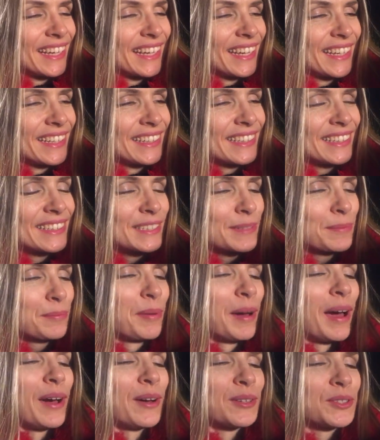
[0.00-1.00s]
and it's
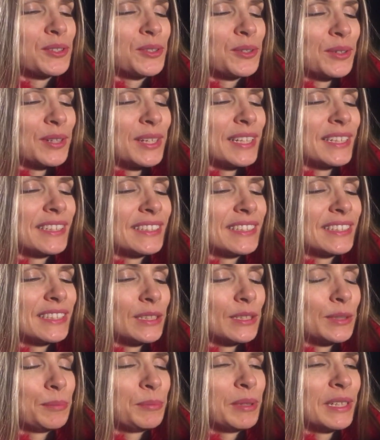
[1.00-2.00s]
about your
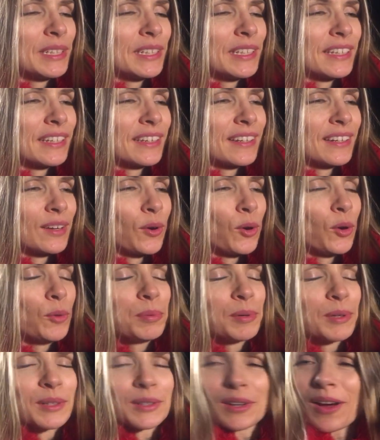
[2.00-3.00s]
energy being
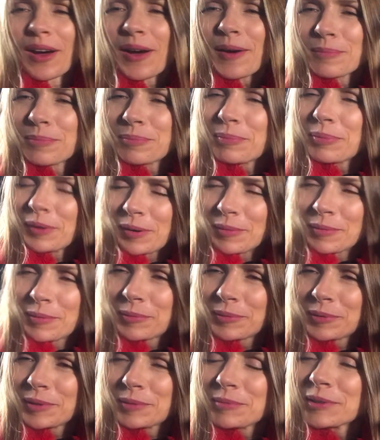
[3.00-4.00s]
opened up
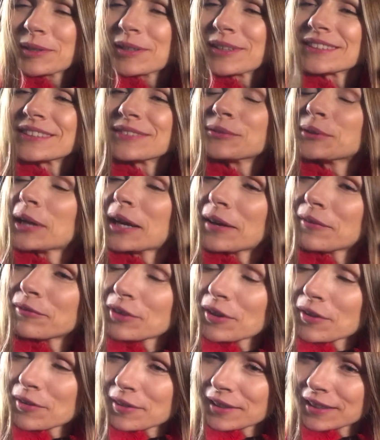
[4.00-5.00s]
probably because we have
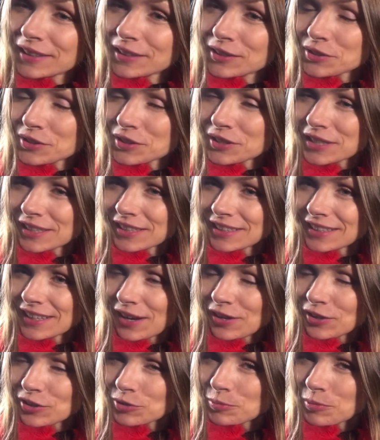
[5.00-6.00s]
nothing in your second
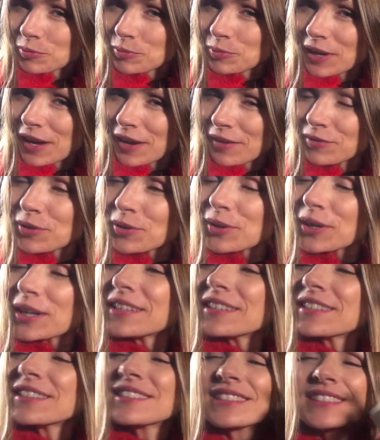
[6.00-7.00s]
house but we have your
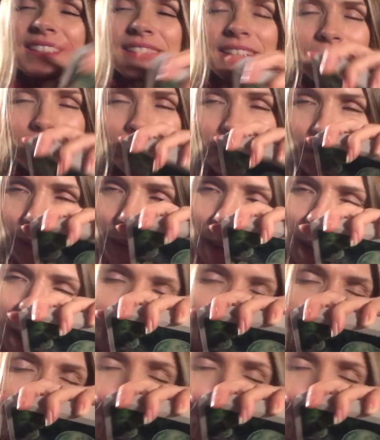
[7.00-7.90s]
energy here and